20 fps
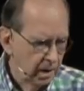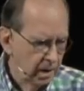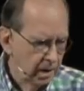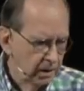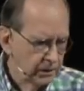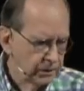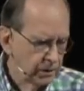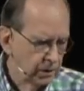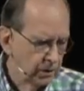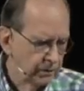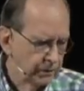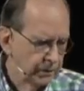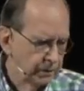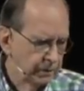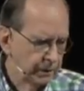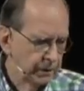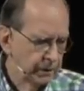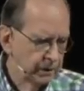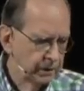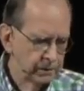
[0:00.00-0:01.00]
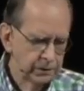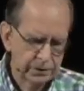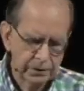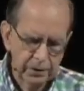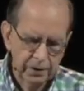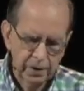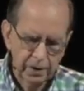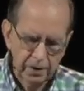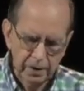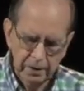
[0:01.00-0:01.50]
so if you put a
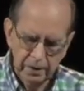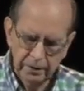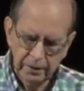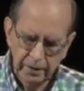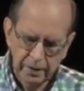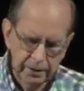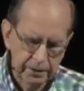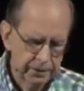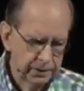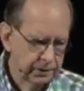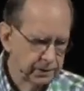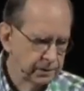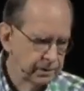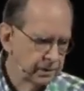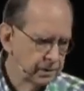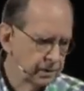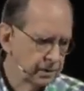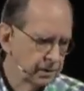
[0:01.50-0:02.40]
scar across